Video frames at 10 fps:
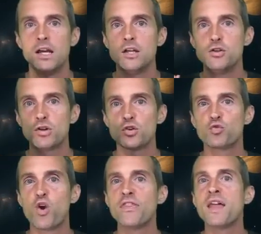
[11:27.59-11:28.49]
You could
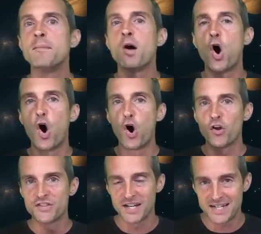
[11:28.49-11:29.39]
run them all
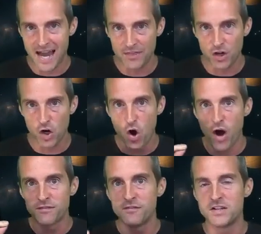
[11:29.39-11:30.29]
together
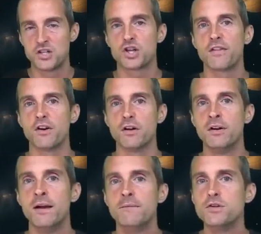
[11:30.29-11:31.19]
off of each other.
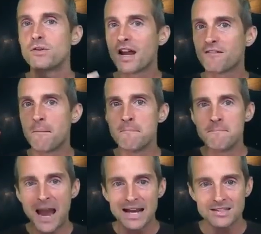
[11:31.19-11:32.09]
You could have a
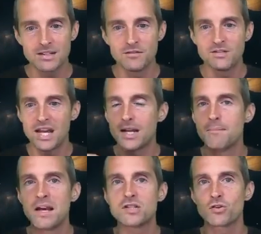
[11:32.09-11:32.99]
massive
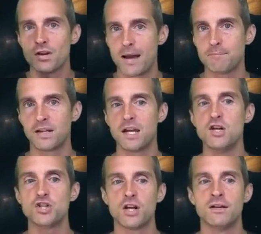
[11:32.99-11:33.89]
database or an
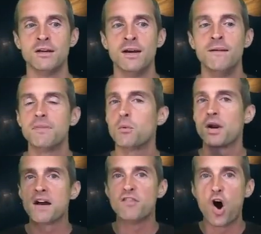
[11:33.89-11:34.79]
application that would
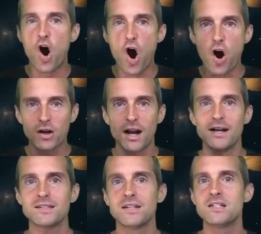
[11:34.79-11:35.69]
have all
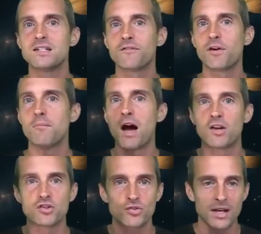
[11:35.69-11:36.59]
kinds of these different
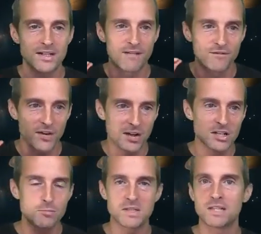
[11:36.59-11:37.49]
models trained on very
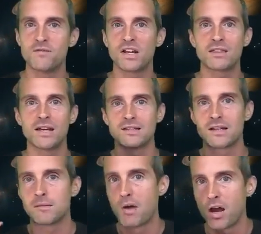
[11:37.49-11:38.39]
specific things,
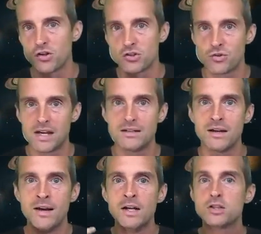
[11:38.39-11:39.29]
like models trained
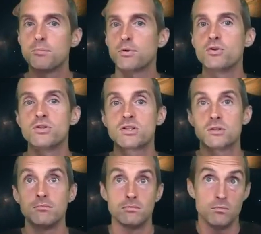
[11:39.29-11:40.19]
to
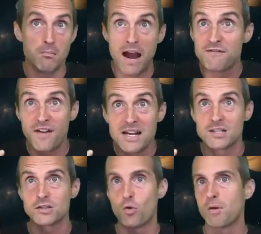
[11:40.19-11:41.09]
produce my
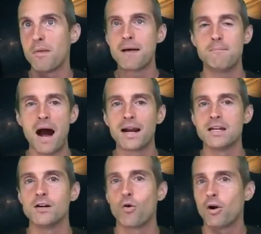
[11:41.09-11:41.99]
face or my
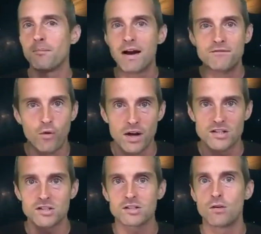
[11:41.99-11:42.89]
body or my
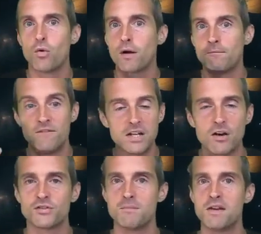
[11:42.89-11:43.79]
voice or
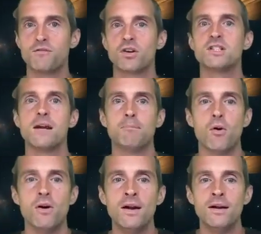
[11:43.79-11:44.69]
videos of me, for
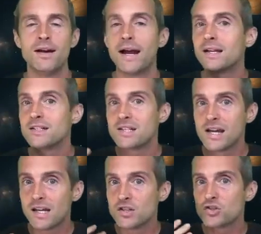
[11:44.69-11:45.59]
example. I could
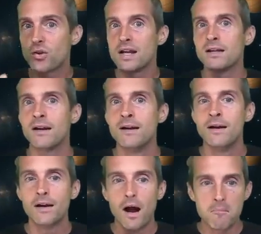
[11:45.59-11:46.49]
take and train
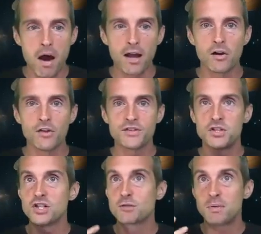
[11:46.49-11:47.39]
a model to
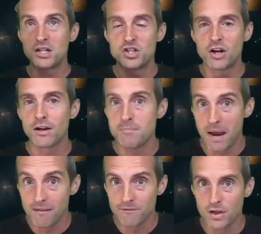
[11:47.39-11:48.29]
just be a Jerry
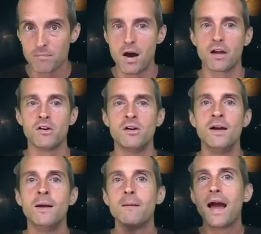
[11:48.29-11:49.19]
Banfield model.
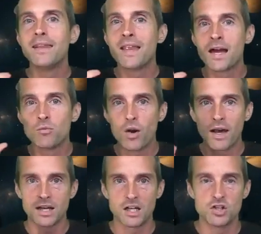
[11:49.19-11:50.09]
And then what
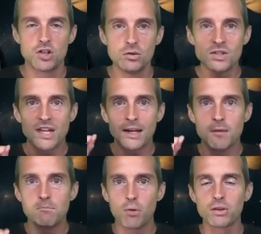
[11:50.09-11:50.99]
I could do is I
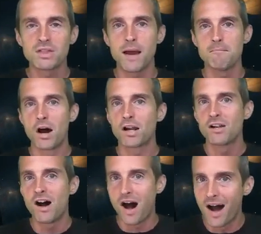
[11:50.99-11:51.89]
could put that
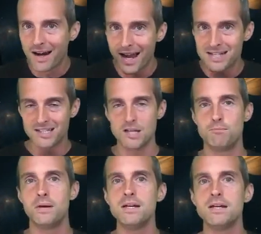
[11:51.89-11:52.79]
model on
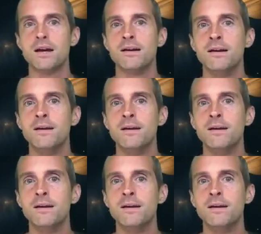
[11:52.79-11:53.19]
ICP.